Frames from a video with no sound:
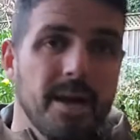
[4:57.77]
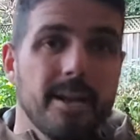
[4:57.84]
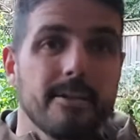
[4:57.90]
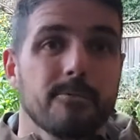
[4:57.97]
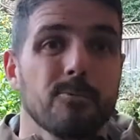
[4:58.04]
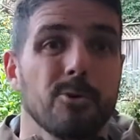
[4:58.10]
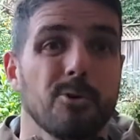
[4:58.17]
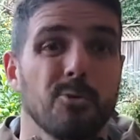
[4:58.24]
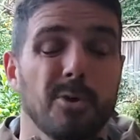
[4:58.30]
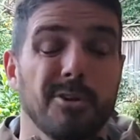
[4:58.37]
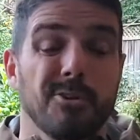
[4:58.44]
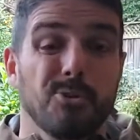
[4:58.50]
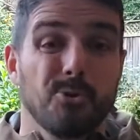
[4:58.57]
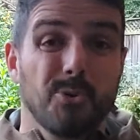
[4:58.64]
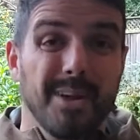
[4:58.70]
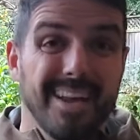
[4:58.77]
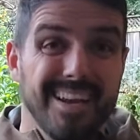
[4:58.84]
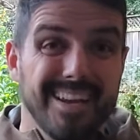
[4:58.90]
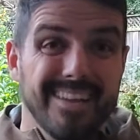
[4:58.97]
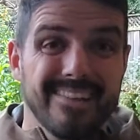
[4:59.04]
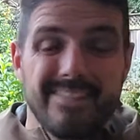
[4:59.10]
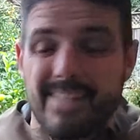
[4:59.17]
I didn't really want to do
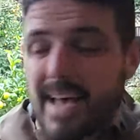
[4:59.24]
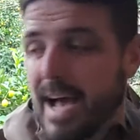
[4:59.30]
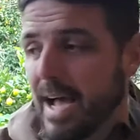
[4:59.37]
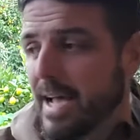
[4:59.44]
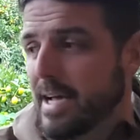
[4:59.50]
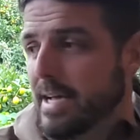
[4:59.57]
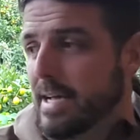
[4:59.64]
any of that.